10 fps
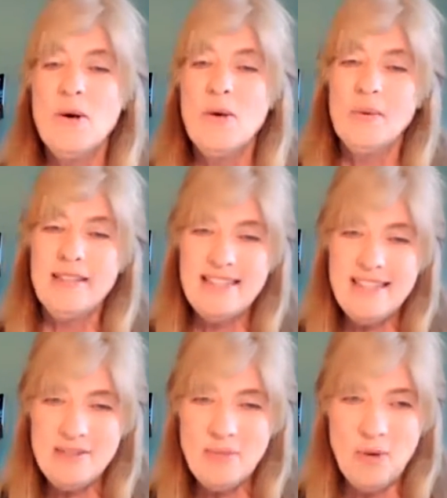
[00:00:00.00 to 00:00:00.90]
Well, at
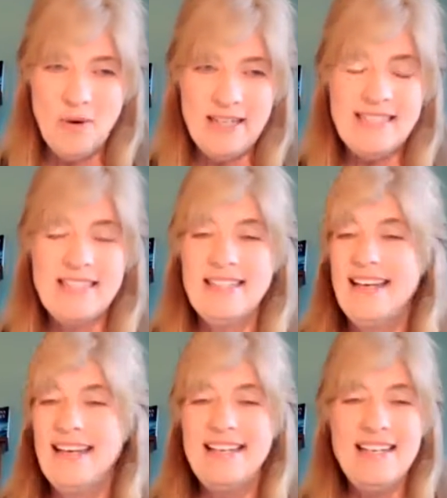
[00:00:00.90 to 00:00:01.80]
this point,
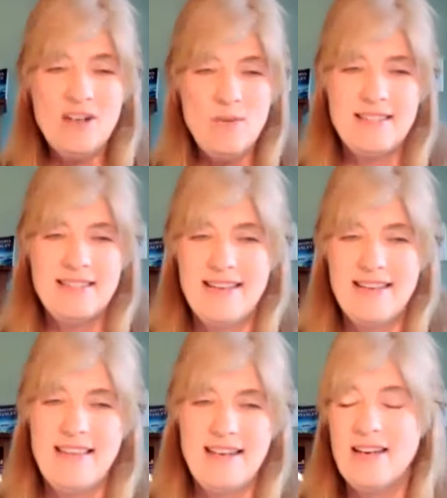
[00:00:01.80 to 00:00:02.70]
Nick wants
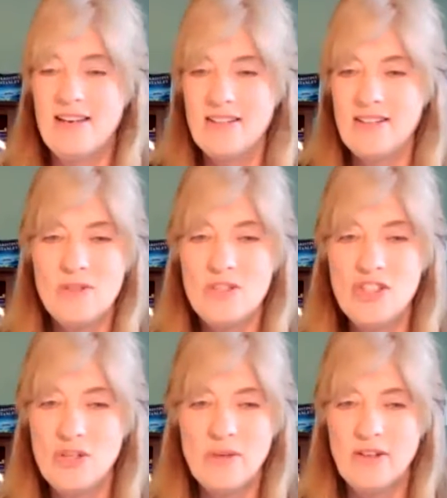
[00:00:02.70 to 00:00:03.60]
nothing to
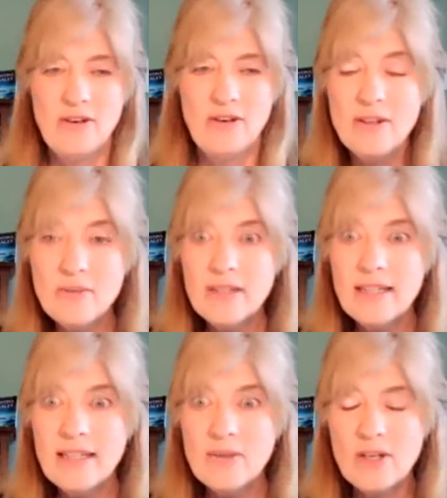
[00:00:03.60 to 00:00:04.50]
do with her. He
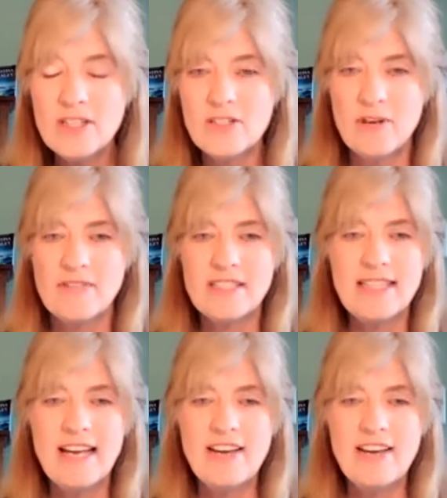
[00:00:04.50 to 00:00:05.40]
really wants her out of his
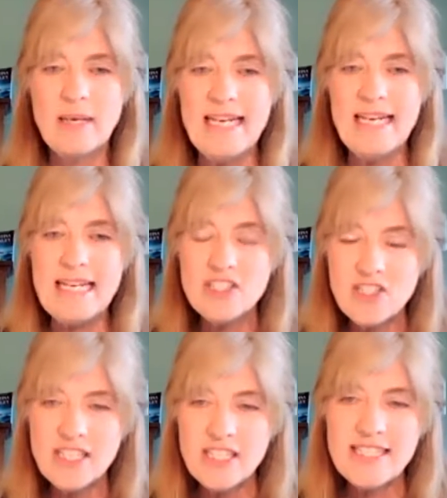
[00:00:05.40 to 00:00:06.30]
life, but
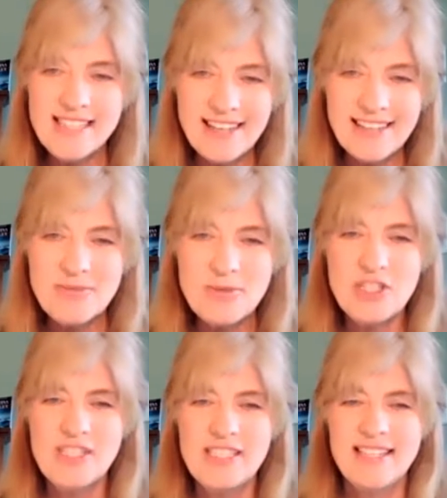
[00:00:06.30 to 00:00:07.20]
she's done what
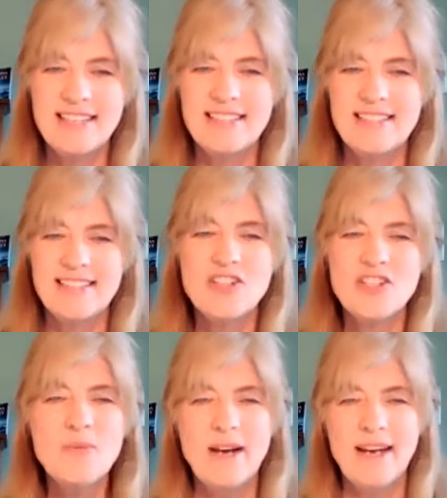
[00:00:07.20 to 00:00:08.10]
she's done in such
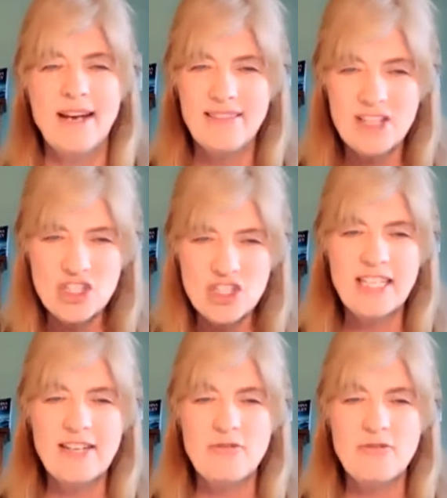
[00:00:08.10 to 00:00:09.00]
a way that she
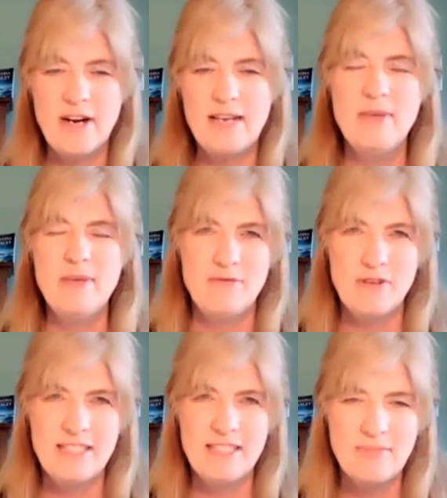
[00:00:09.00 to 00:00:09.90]
can frame him for
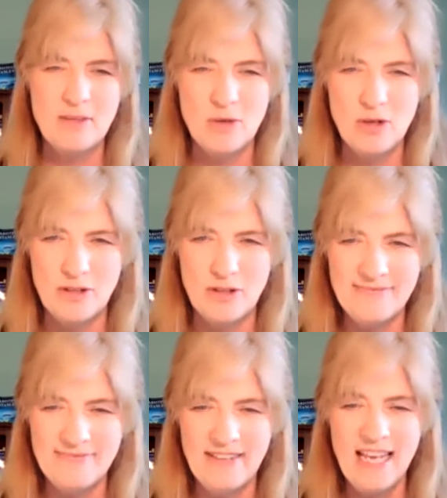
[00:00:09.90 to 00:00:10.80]
attempted murder.
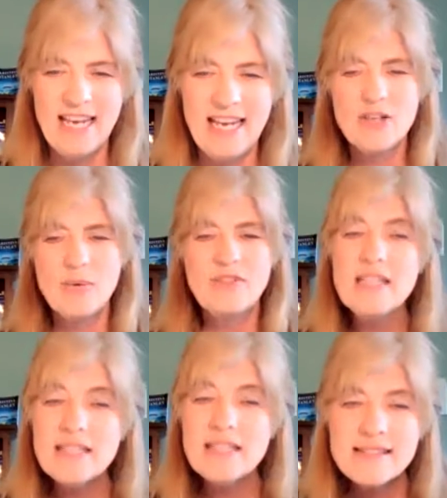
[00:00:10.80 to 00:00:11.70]
And so if he
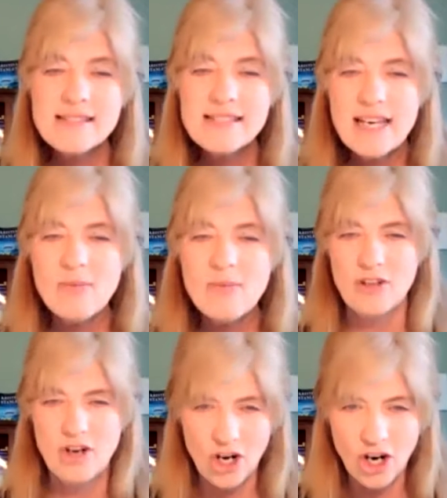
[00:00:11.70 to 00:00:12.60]
doesn't stay with
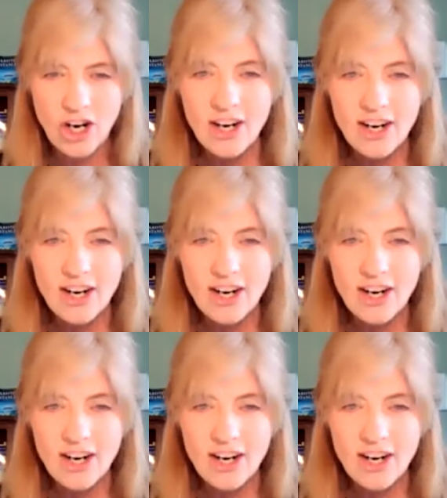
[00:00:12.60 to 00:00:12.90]
her,